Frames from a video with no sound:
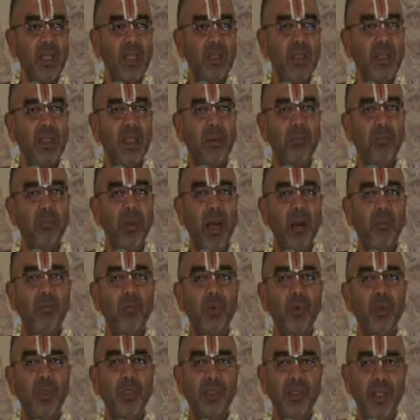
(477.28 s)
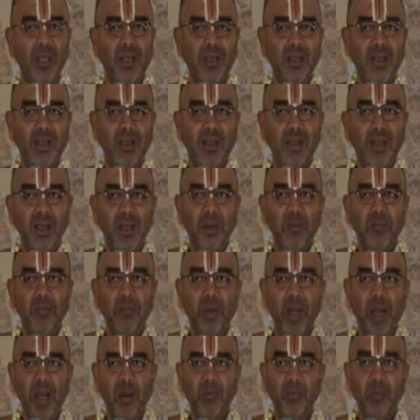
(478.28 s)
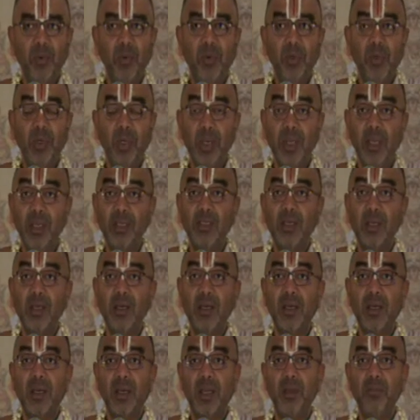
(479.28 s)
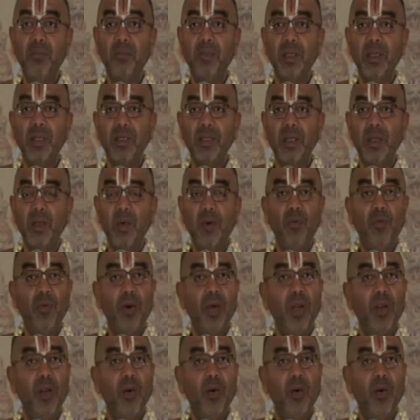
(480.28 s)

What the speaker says: The bamboo stick, bamboo trees and creepers were